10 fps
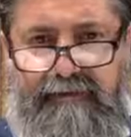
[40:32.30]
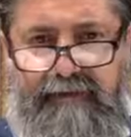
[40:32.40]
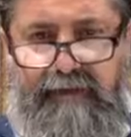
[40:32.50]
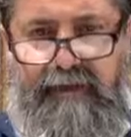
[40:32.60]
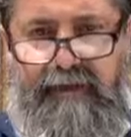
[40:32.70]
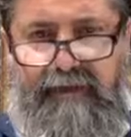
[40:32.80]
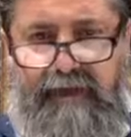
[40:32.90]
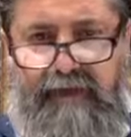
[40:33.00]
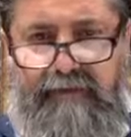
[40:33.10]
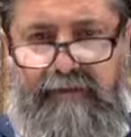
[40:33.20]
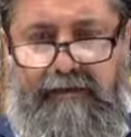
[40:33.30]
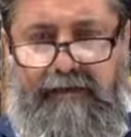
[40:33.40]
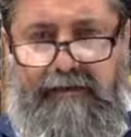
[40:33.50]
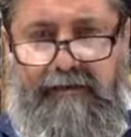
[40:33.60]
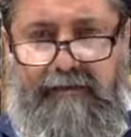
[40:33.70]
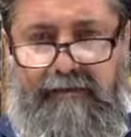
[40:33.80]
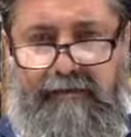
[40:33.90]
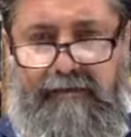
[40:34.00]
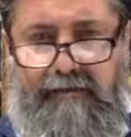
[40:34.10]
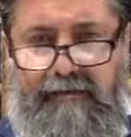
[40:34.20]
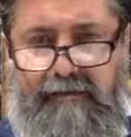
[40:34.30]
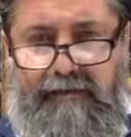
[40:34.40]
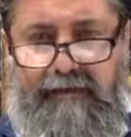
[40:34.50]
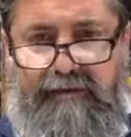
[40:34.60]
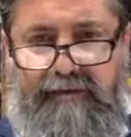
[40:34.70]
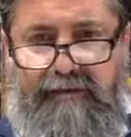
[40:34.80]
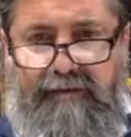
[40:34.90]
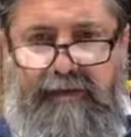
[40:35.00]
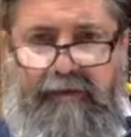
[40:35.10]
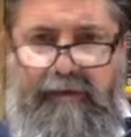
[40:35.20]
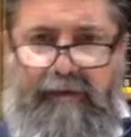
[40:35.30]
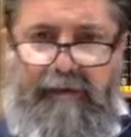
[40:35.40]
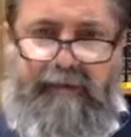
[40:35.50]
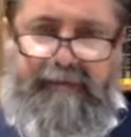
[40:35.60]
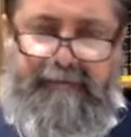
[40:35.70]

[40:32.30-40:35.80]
look at the doctor. The doctor says, I'm sorry, but there is a big problem.